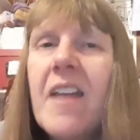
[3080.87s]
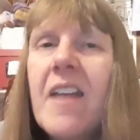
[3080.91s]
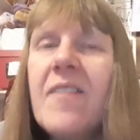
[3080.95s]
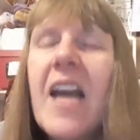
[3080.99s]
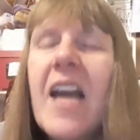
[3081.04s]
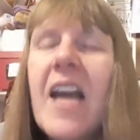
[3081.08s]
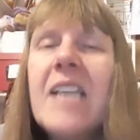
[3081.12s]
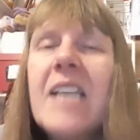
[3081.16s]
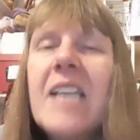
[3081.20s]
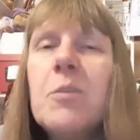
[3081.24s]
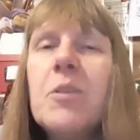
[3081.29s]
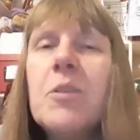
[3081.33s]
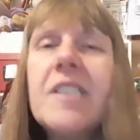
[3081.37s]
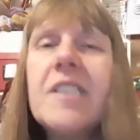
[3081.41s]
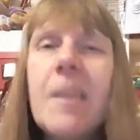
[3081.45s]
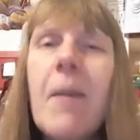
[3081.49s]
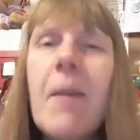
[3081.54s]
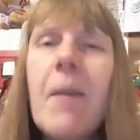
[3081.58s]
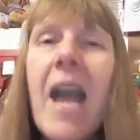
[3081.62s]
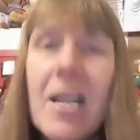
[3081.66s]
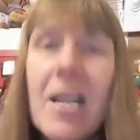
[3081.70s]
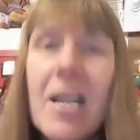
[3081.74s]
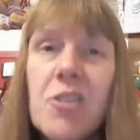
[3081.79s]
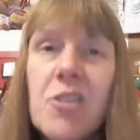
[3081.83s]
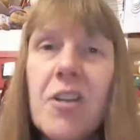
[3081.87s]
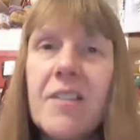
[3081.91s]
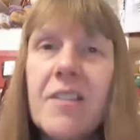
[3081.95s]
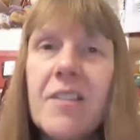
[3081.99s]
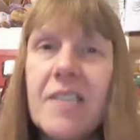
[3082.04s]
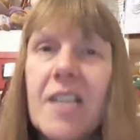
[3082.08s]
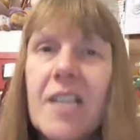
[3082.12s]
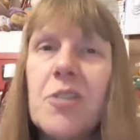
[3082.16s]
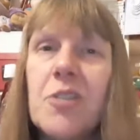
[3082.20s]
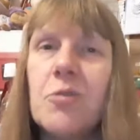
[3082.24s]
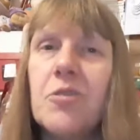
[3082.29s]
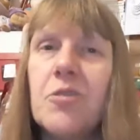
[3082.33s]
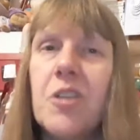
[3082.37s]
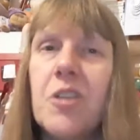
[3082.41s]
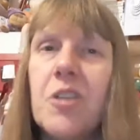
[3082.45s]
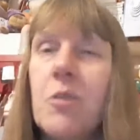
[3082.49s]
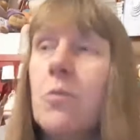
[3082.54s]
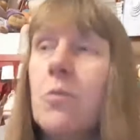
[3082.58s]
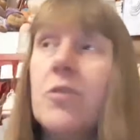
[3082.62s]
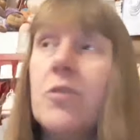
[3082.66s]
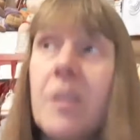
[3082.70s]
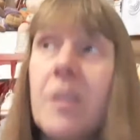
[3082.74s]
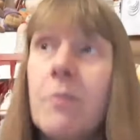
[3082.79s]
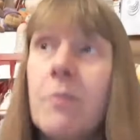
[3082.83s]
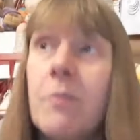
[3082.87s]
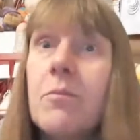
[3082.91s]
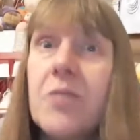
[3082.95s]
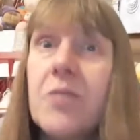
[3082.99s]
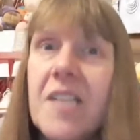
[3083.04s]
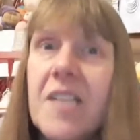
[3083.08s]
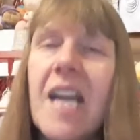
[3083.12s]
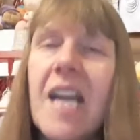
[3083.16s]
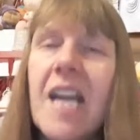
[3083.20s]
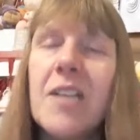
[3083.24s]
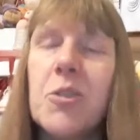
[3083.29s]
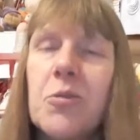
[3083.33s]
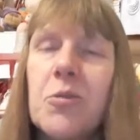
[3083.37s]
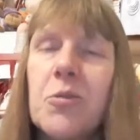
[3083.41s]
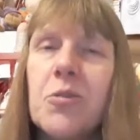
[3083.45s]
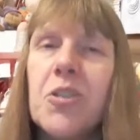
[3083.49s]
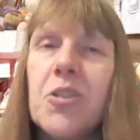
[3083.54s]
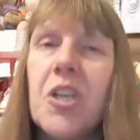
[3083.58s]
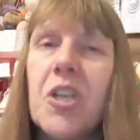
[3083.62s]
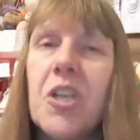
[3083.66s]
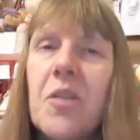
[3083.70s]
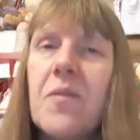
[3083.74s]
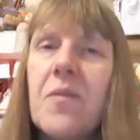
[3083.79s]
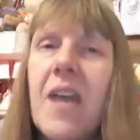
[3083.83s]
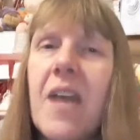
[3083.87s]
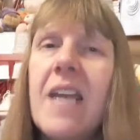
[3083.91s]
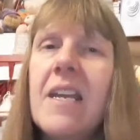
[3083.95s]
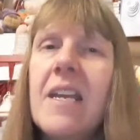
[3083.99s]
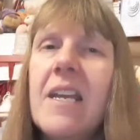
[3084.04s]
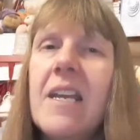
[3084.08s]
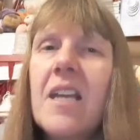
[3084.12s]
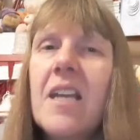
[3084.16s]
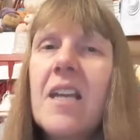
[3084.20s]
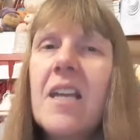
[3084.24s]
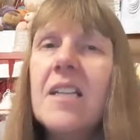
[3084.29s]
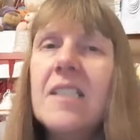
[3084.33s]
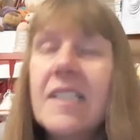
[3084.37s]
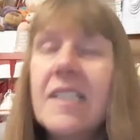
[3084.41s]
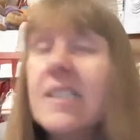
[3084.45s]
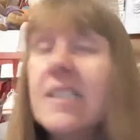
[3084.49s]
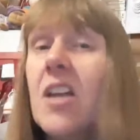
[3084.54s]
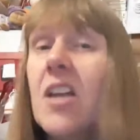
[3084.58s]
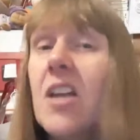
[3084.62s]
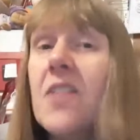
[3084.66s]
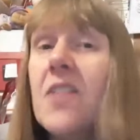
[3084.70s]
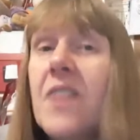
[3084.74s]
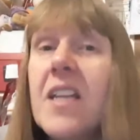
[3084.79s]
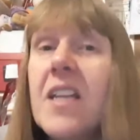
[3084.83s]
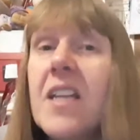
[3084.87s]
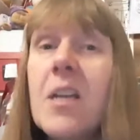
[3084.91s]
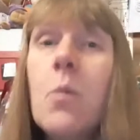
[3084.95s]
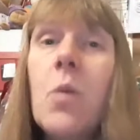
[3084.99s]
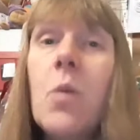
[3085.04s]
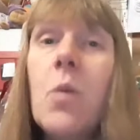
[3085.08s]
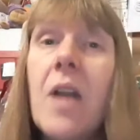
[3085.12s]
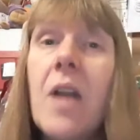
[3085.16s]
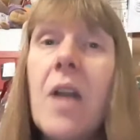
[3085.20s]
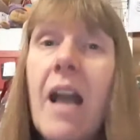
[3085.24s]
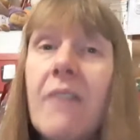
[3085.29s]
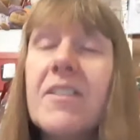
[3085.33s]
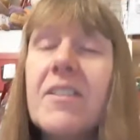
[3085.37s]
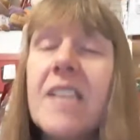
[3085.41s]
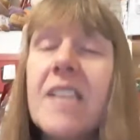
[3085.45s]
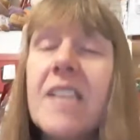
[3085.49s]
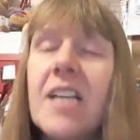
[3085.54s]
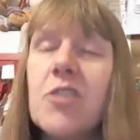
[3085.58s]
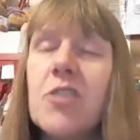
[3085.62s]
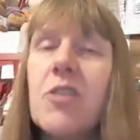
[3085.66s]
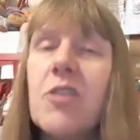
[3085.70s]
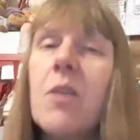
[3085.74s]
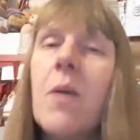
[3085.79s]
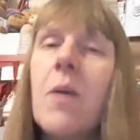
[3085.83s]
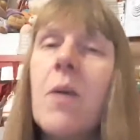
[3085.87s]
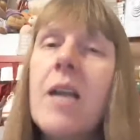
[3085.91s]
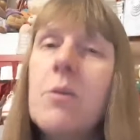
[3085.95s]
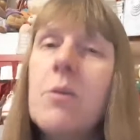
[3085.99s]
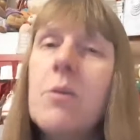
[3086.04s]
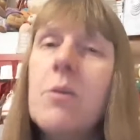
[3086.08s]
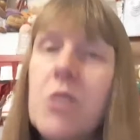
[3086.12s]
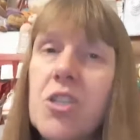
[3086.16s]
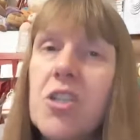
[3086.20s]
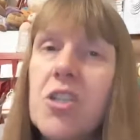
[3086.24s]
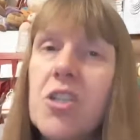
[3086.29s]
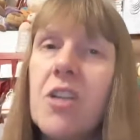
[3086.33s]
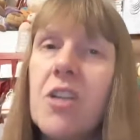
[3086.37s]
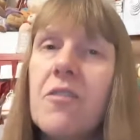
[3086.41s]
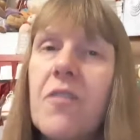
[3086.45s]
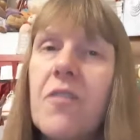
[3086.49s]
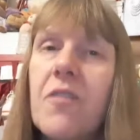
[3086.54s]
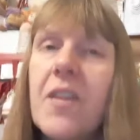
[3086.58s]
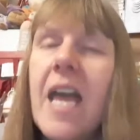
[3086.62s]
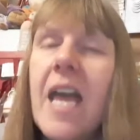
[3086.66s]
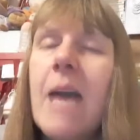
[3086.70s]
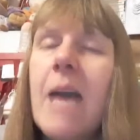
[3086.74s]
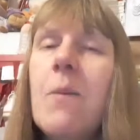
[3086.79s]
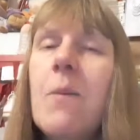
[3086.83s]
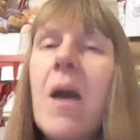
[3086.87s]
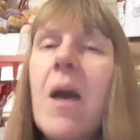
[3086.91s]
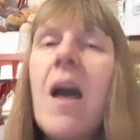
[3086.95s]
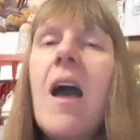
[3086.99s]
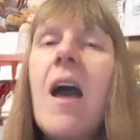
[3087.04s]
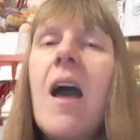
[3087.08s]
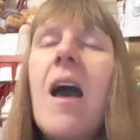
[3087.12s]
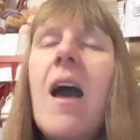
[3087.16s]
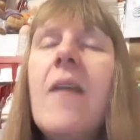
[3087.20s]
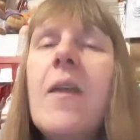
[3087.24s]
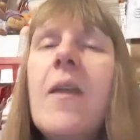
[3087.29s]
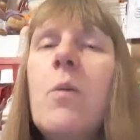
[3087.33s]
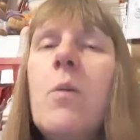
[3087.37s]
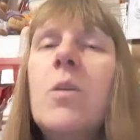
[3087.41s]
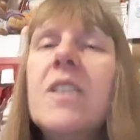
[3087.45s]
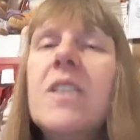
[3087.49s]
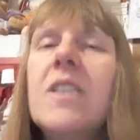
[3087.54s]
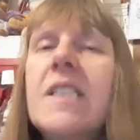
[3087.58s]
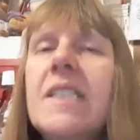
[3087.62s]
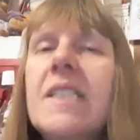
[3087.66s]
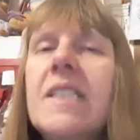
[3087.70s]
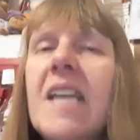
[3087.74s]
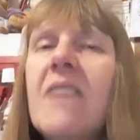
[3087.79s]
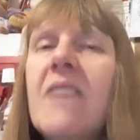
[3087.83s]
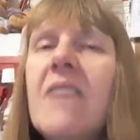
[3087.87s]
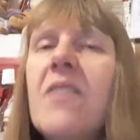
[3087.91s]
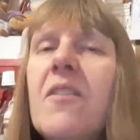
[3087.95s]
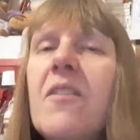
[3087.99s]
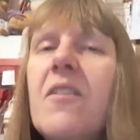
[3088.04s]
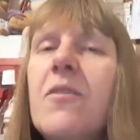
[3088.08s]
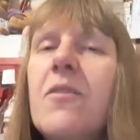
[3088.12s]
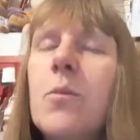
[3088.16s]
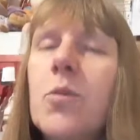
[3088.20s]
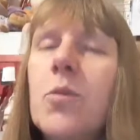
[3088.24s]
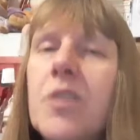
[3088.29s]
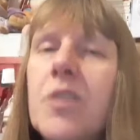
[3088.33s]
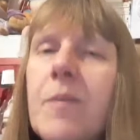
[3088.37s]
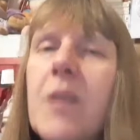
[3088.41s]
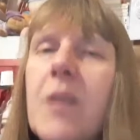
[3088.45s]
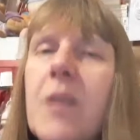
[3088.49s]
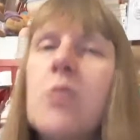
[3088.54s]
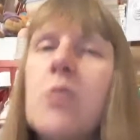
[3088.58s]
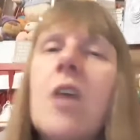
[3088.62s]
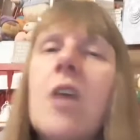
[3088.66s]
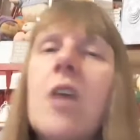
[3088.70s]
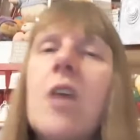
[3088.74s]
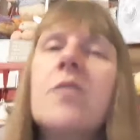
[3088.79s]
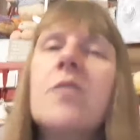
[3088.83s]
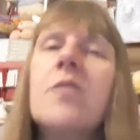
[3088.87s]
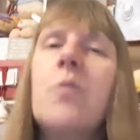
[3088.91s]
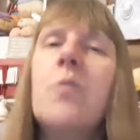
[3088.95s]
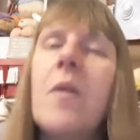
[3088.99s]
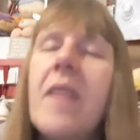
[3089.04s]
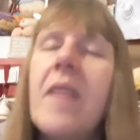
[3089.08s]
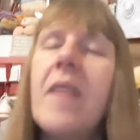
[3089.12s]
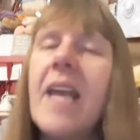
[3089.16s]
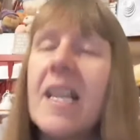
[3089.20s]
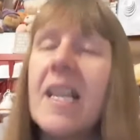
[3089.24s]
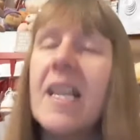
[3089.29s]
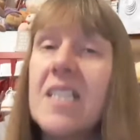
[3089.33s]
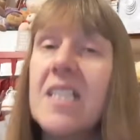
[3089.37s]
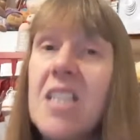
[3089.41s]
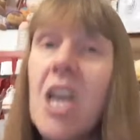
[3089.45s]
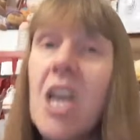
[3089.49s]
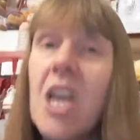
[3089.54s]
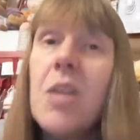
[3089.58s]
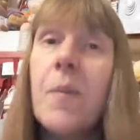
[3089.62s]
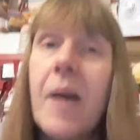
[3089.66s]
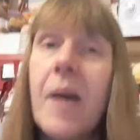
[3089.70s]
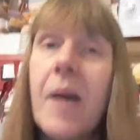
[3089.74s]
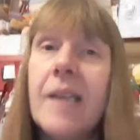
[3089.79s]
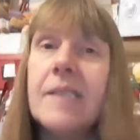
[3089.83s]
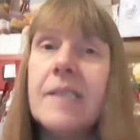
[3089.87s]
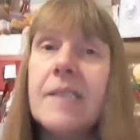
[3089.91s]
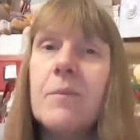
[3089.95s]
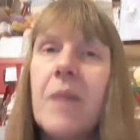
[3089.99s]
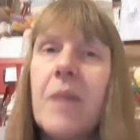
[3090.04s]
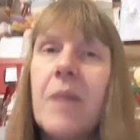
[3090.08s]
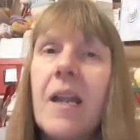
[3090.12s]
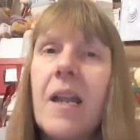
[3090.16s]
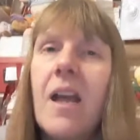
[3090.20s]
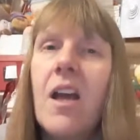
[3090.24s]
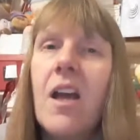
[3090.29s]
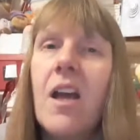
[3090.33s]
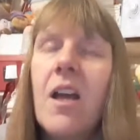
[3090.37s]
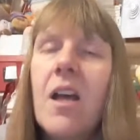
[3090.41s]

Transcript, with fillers: That's what some heterosexuals do, or some sexuals do. They decide they don't want to have sex straight away, which is good for them, and they want to save it for more special times for when they get to know the person better.